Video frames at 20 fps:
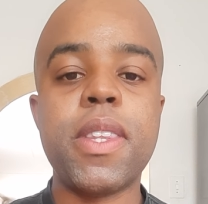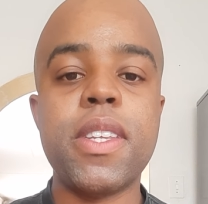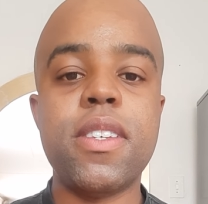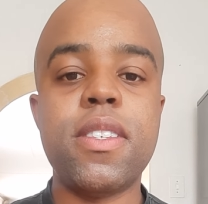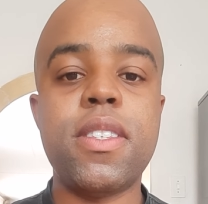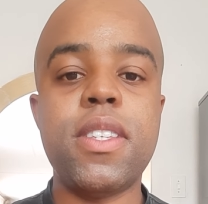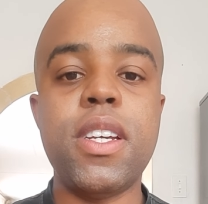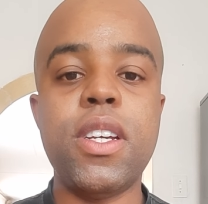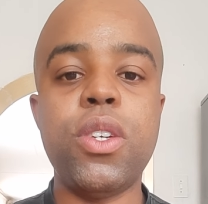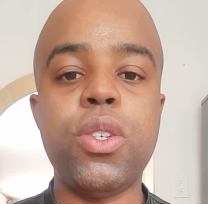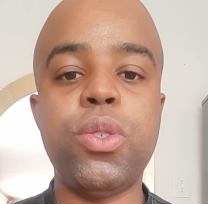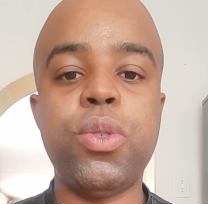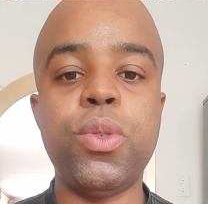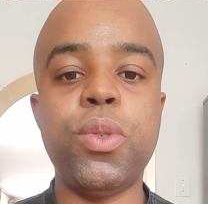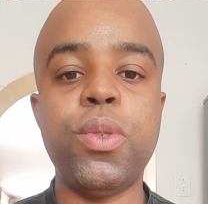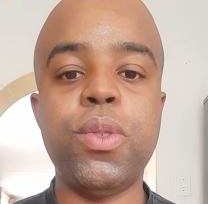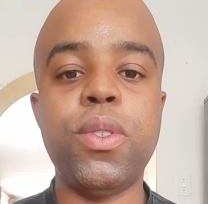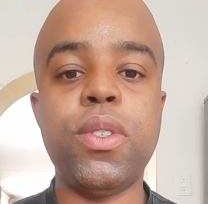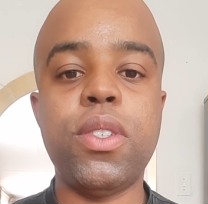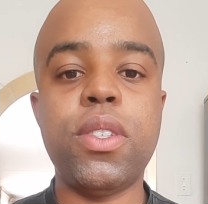Stay
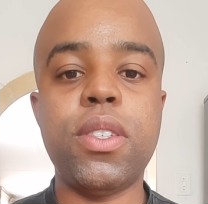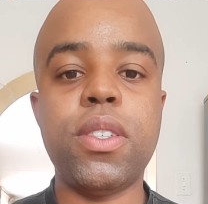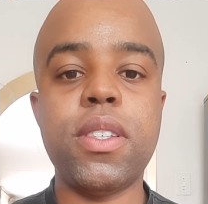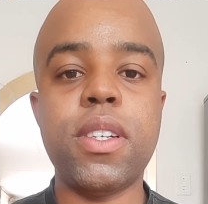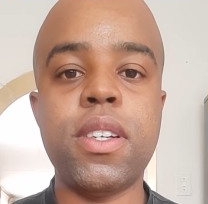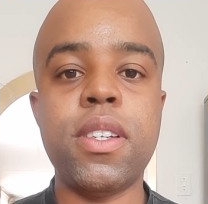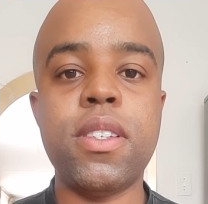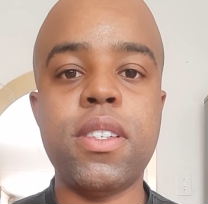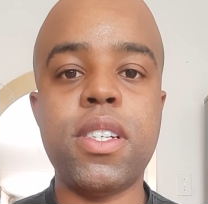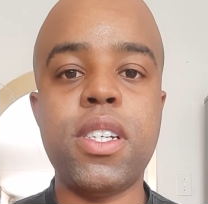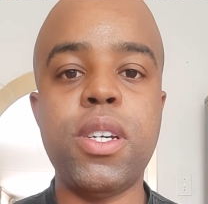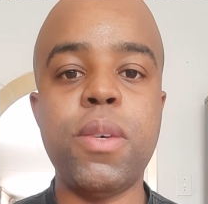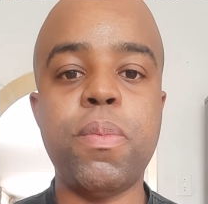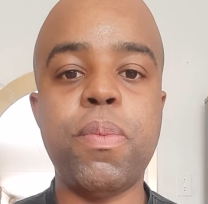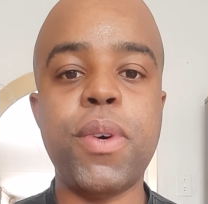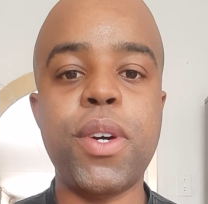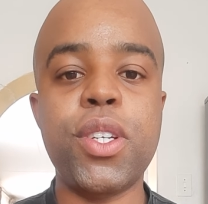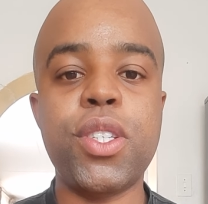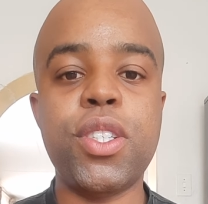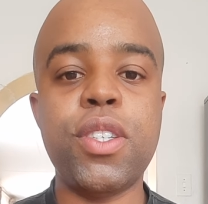tuned and keep
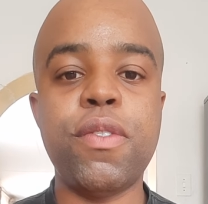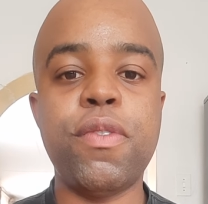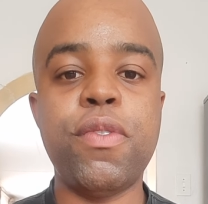watching